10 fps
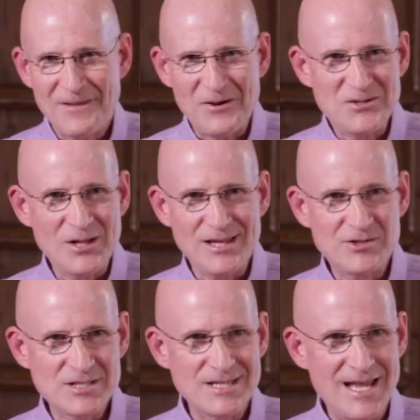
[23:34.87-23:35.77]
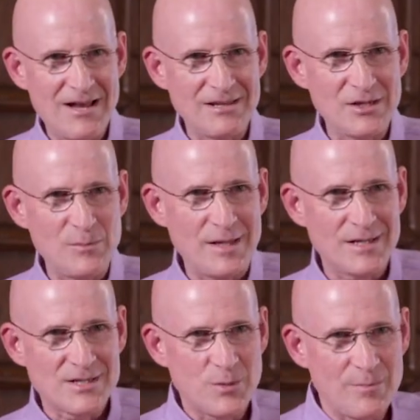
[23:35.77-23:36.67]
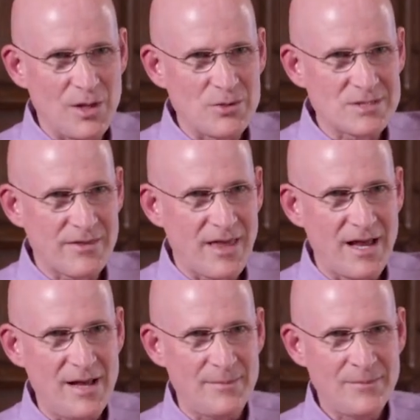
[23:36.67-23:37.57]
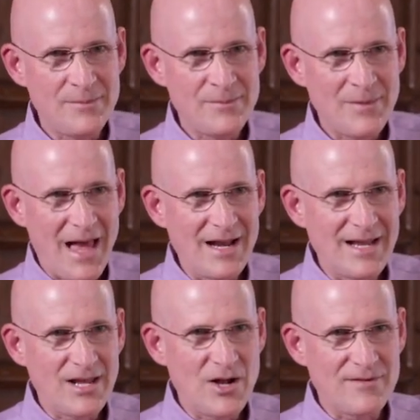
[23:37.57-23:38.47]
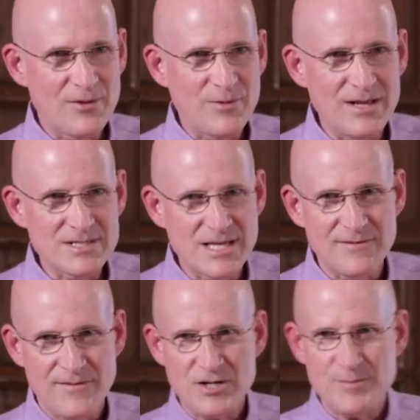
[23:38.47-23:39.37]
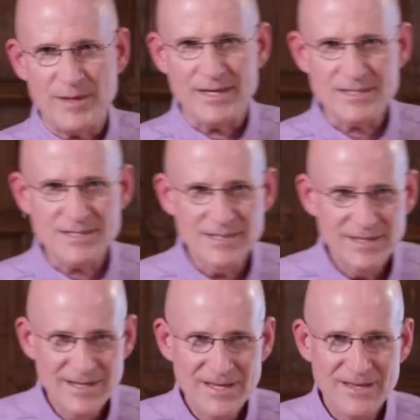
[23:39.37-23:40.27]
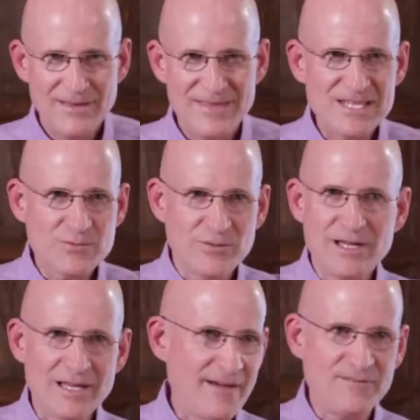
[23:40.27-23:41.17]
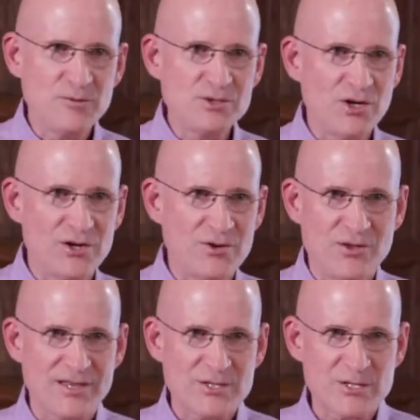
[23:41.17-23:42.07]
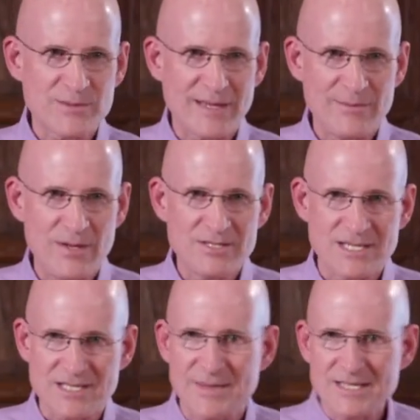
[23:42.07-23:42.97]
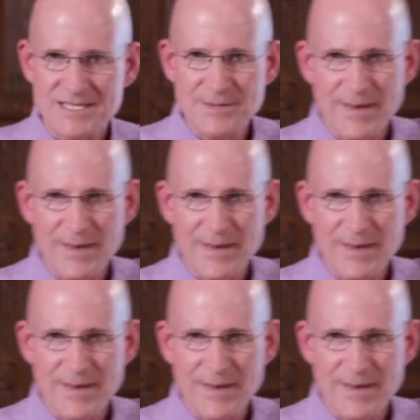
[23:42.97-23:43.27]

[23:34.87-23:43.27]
aren't you all interested now a little bit into what blows the thing up? How to get off the rails in the first place? This really, I fooled you all. You thought this was about the immune system. This is